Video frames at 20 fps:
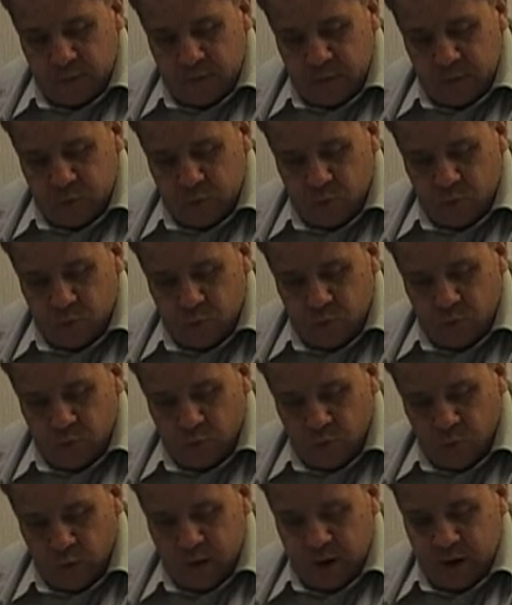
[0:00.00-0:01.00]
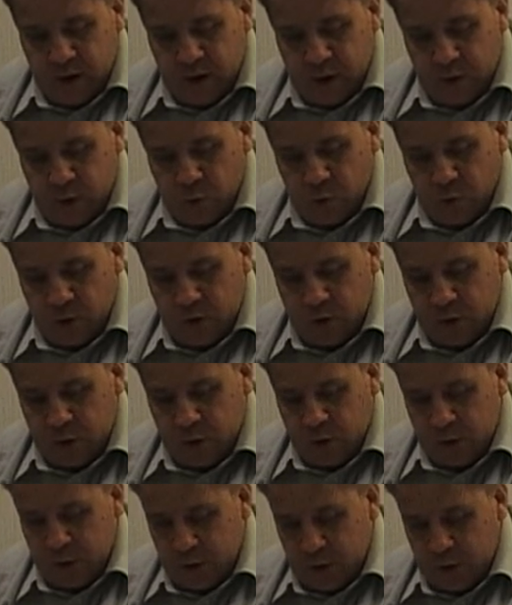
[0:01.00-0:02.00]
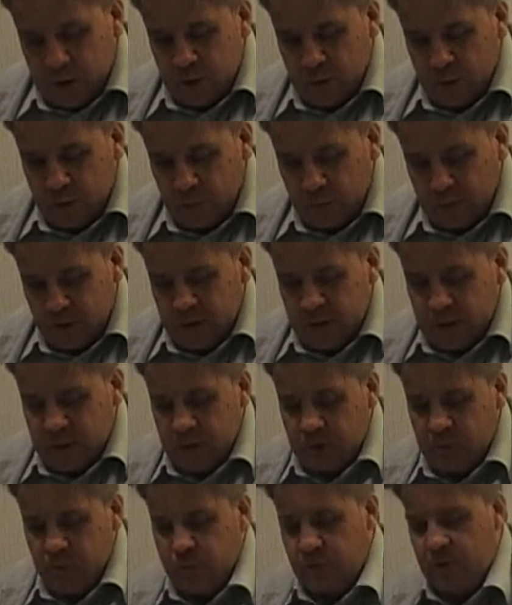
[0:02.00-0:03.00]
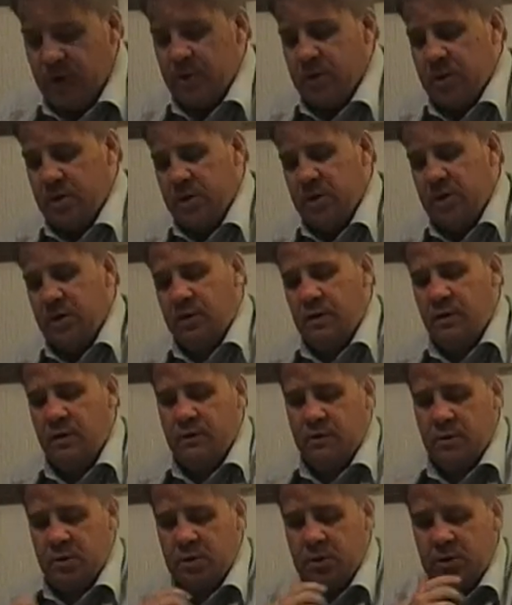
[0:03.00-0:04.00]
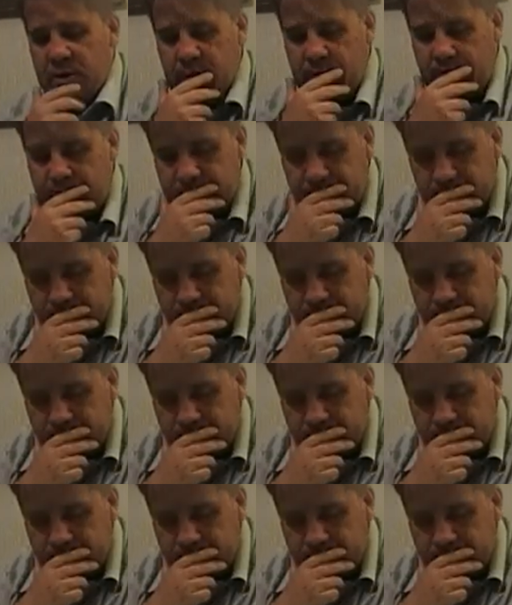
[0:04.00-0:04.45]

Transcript: his way as well as to continue the blessings of practicing a sunnah.